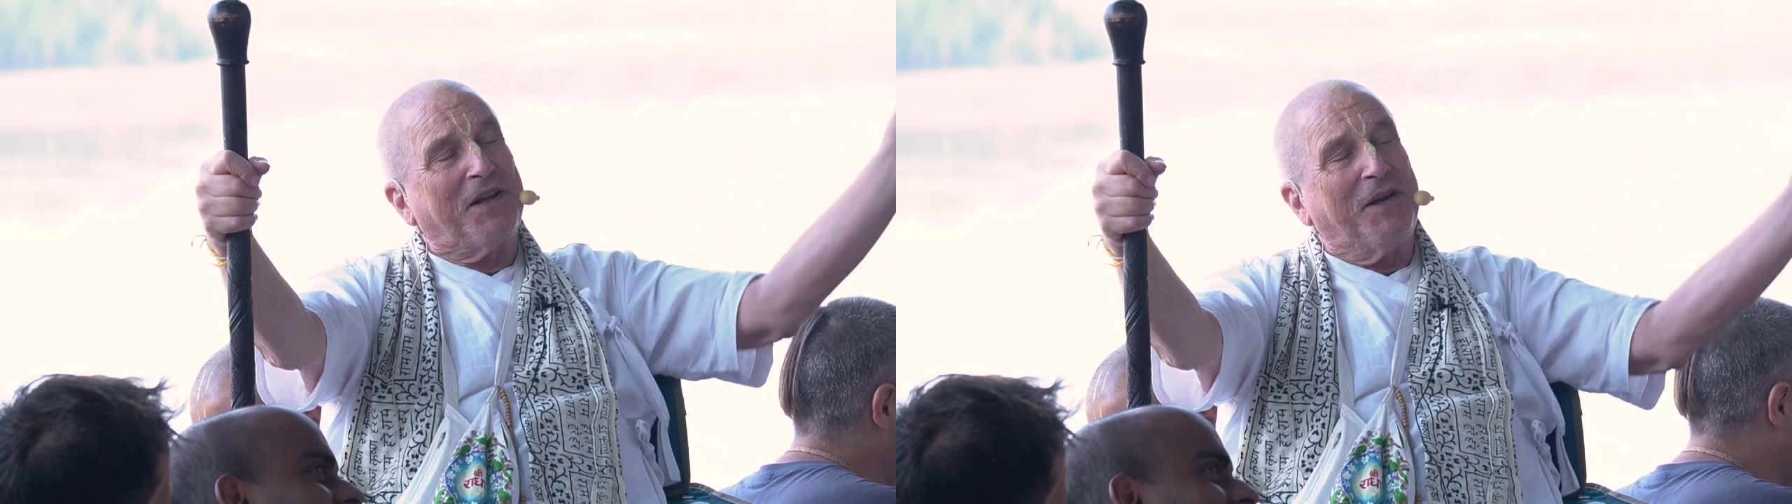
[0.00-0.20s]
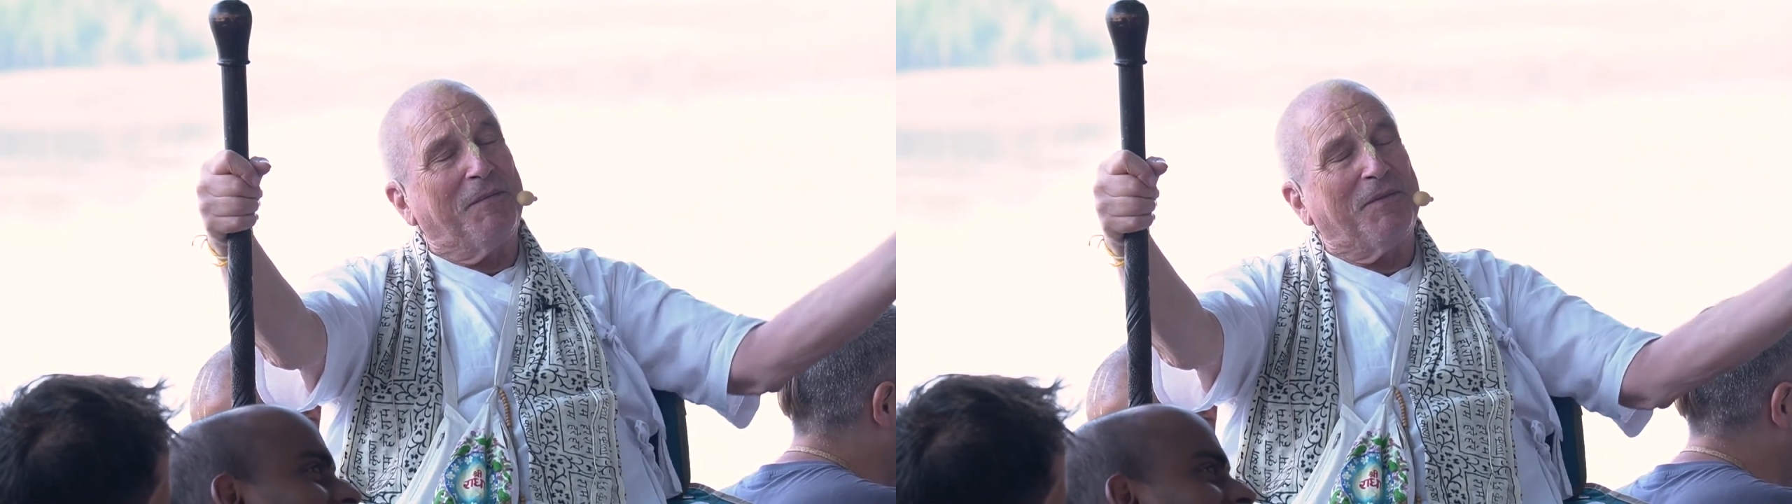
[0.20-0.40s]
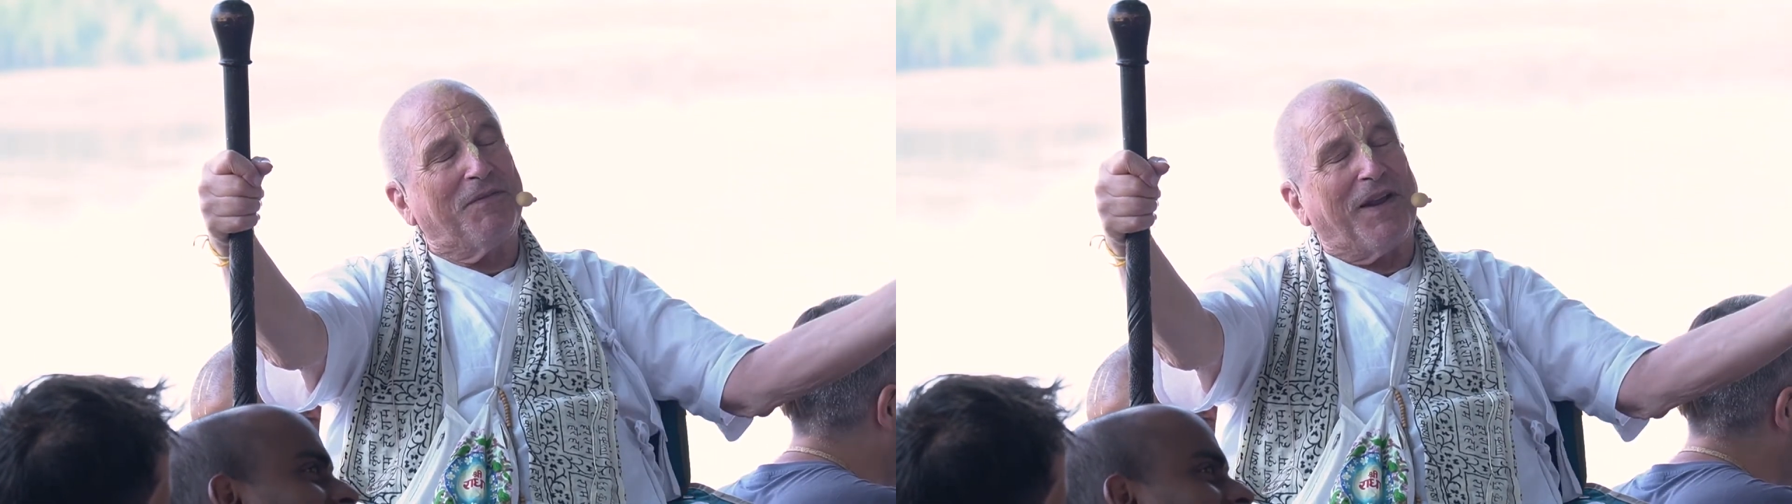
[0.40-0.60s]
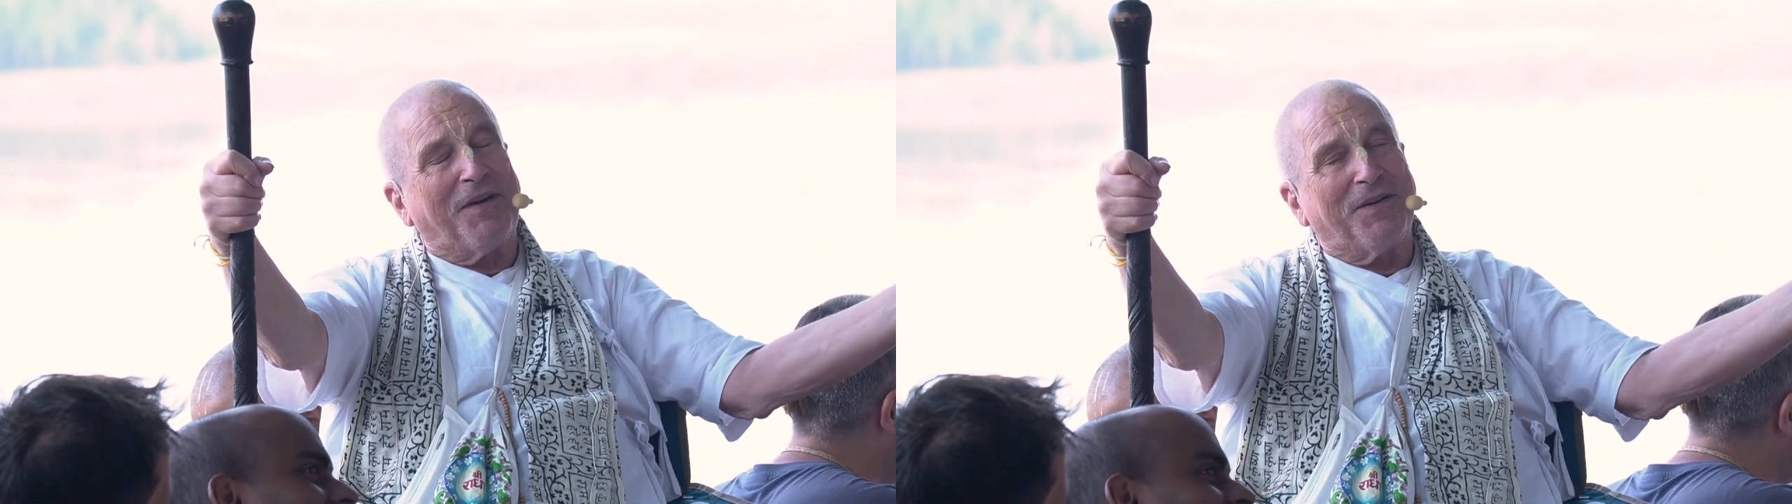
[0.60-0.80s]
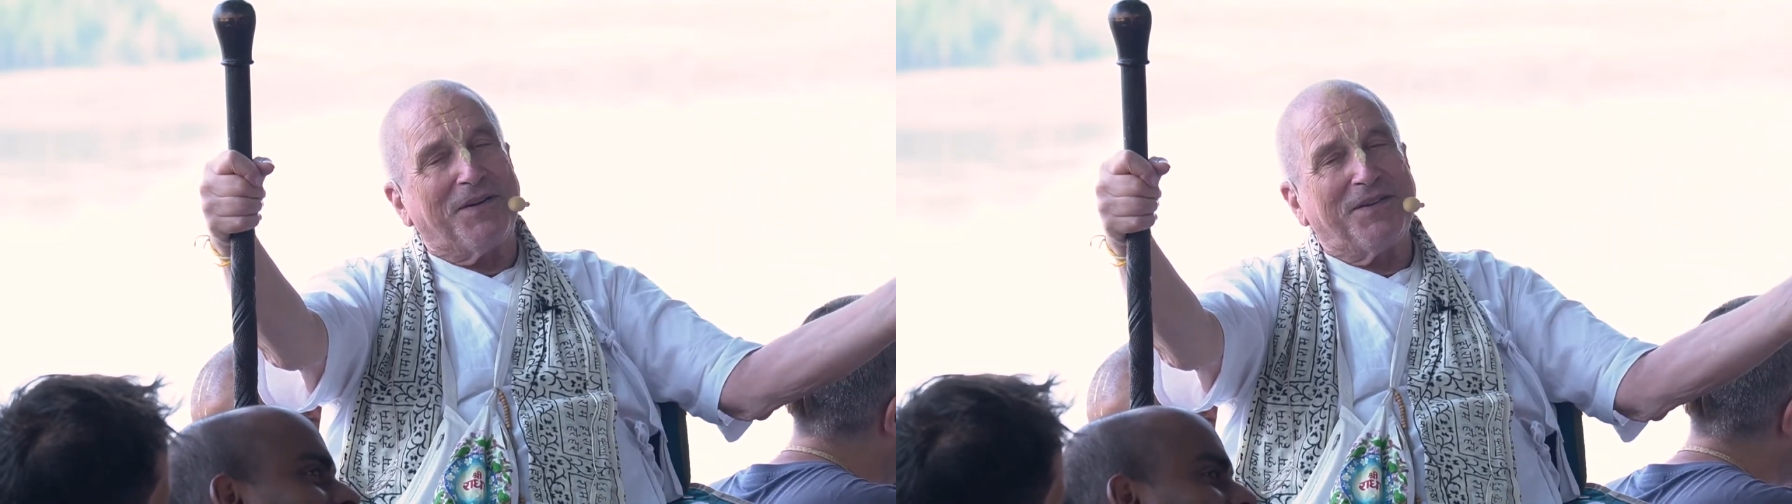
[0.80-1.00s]
kadamba
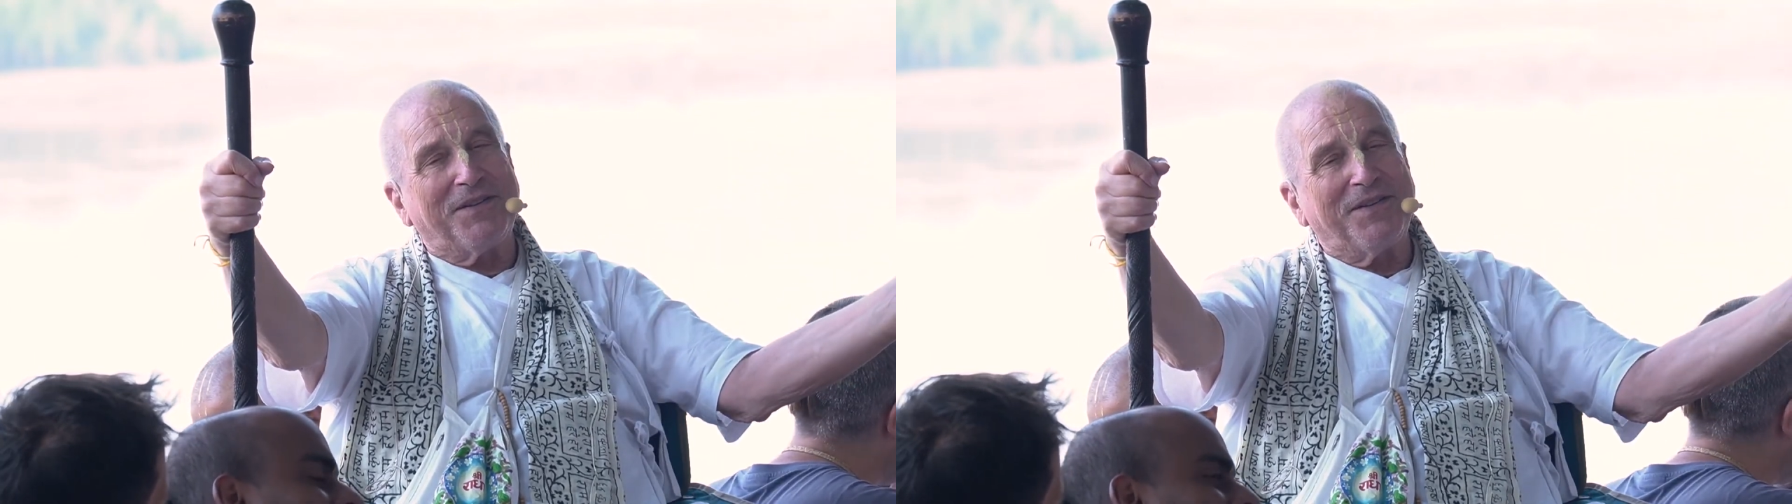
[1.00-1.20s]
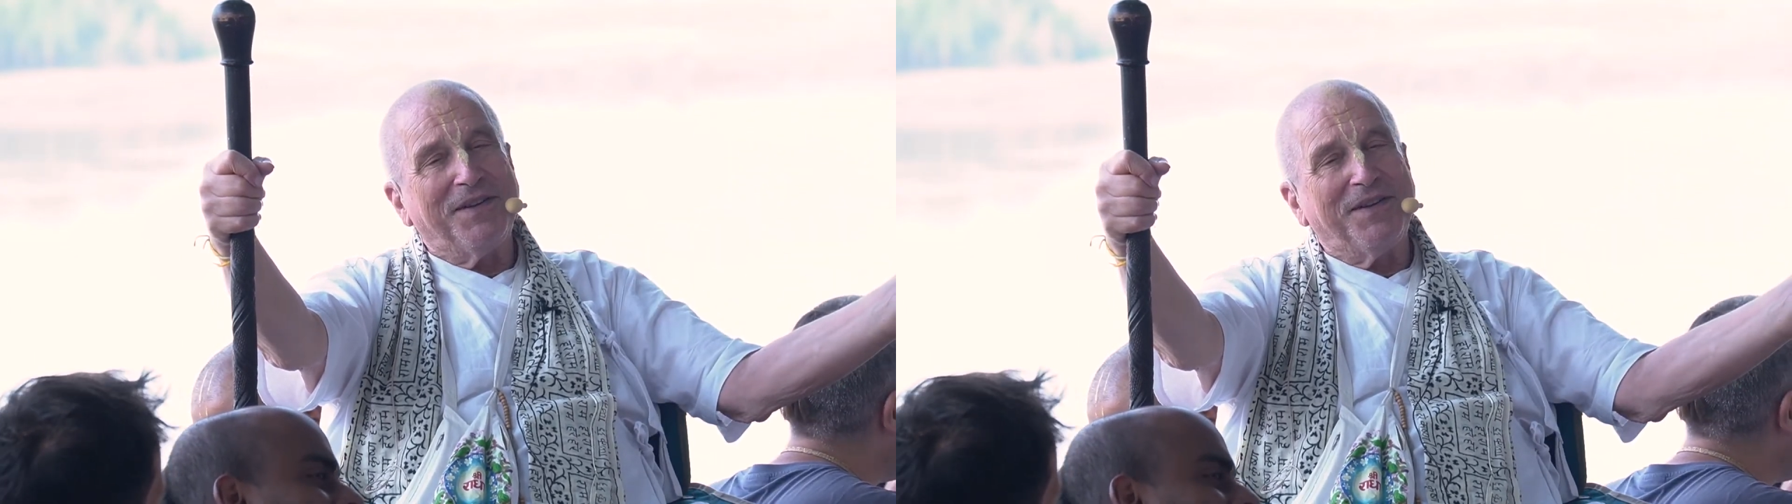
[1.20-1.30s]
flowers.